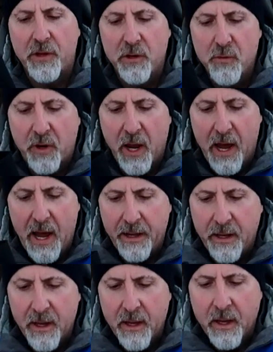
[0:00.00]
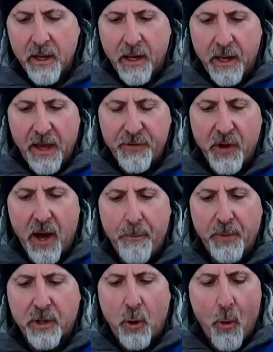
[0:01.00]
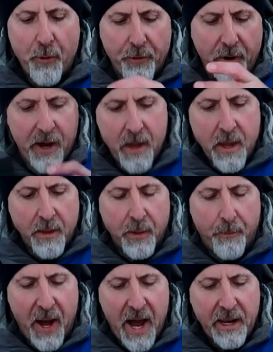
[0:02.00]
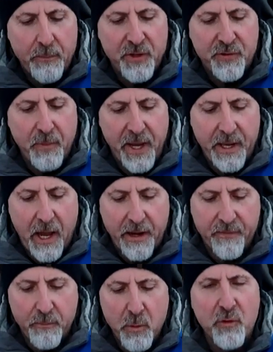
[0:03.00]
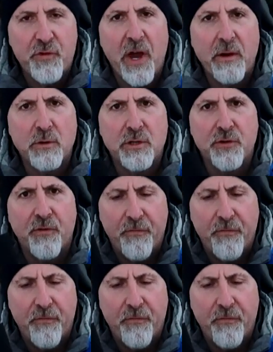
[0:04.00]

the Yukon. It has an upper quarter up. The bottom is made out of moose hide, which is